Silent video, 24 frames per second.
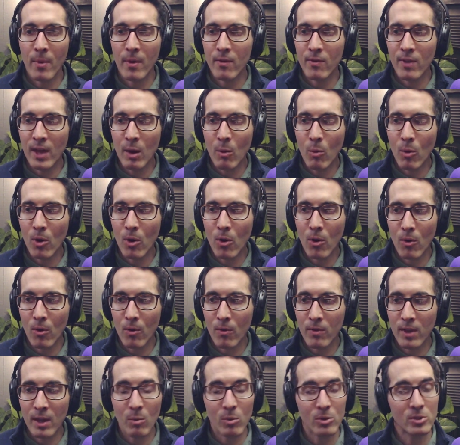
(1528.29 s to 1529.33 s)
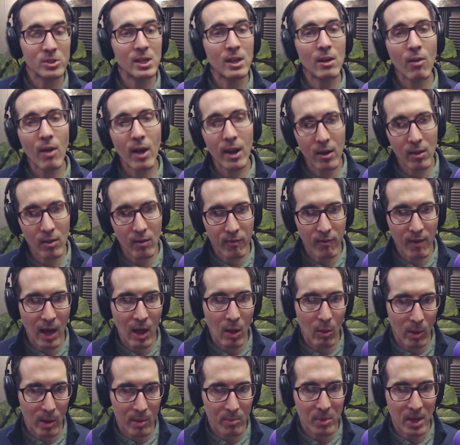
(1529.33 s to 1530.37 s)
they will see a lot of the
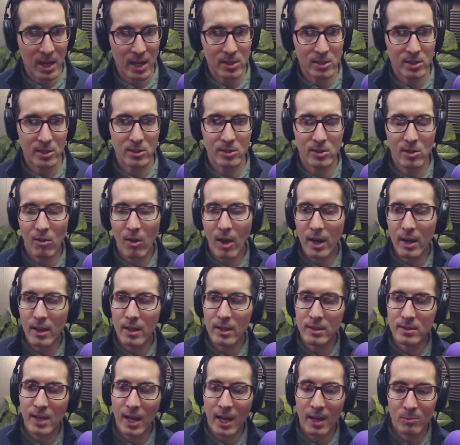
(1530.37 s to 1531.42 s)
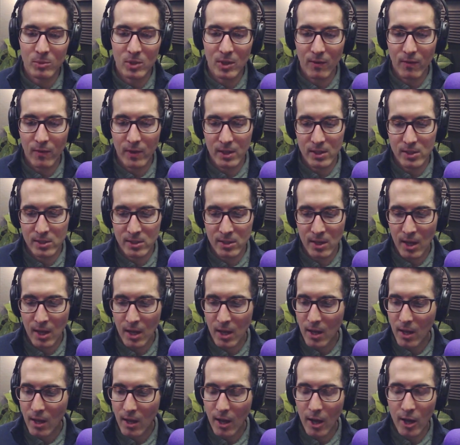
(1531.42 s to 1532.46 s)
follow-up patients. A lot of the times, if it's
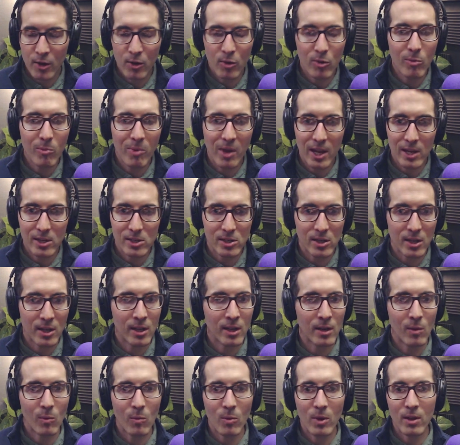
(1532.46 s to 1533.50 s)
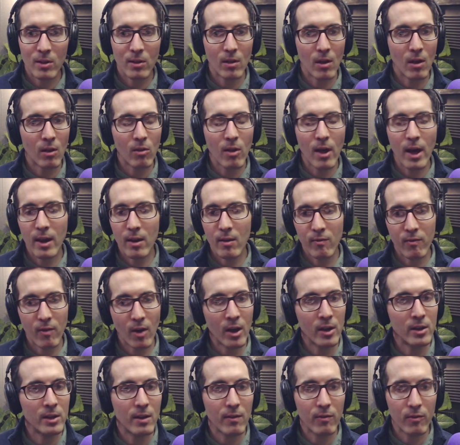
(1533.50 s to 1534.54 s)
a new patient with a lot of
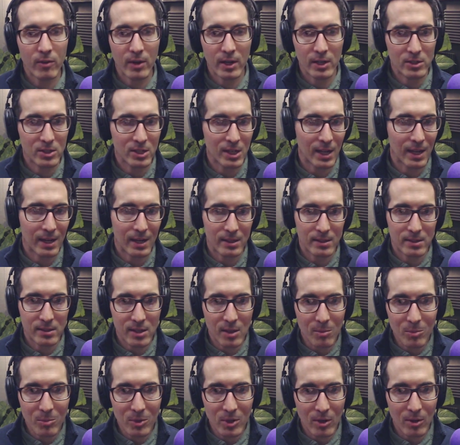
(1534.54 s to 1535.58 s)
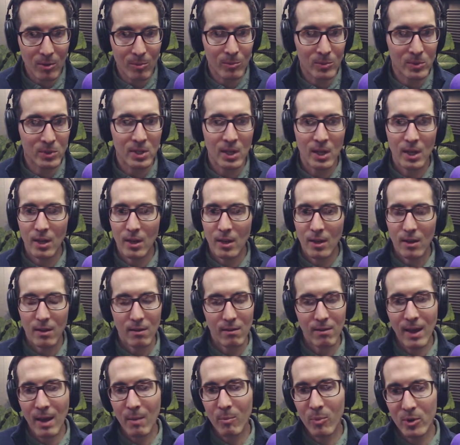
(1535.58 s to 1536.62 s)
undifferentiated symptoms,
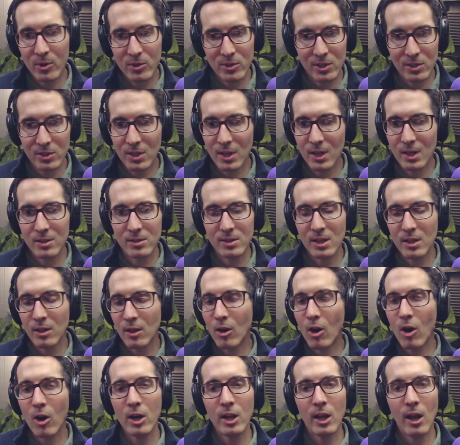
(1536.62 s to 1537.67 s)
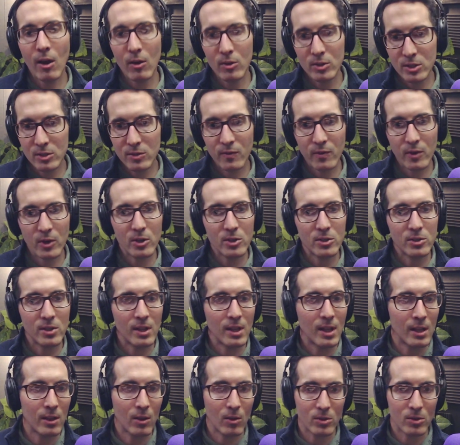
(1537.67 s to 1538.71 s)
that person's going to see the cardiologist first and
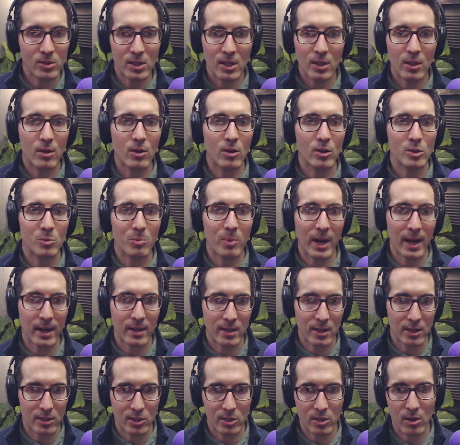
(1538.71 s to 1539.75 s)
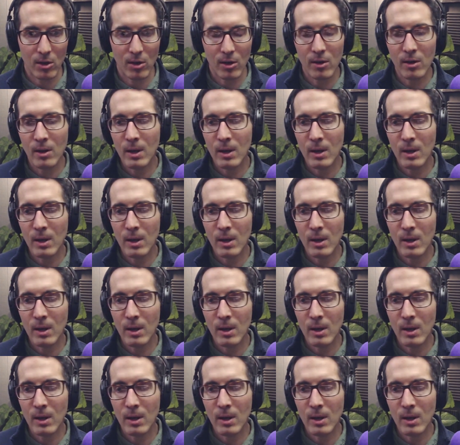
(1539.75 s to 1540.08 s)
then they'll see the nurse practitioner.